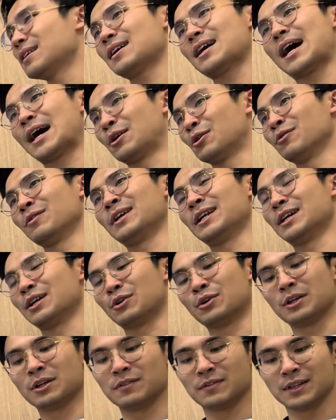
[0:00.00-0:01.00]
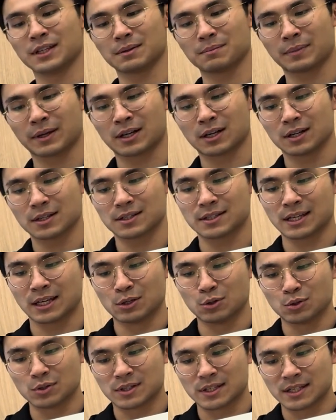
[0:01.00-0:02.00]
I don't really agree with it because they
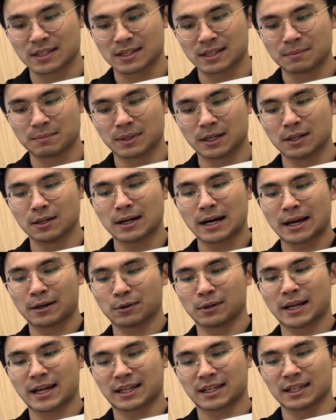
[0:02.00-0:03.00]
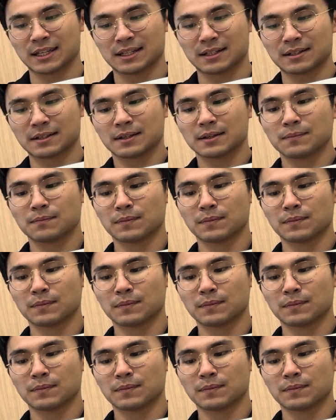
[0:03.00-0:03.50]
use this symbol. I don't like it.